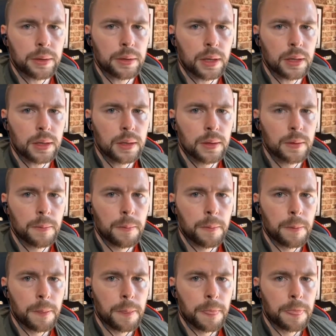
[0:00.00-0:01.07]
yet?
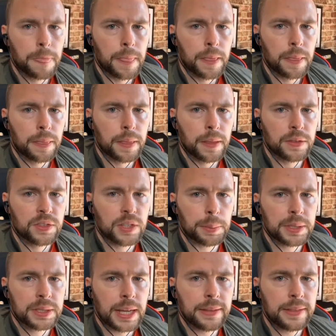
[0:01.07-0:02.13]
Some are
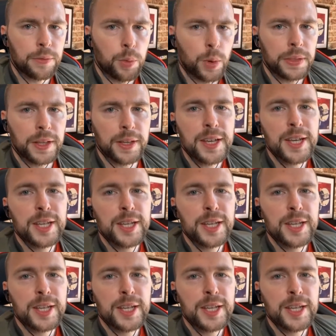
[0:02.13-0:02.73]
saying they've won it.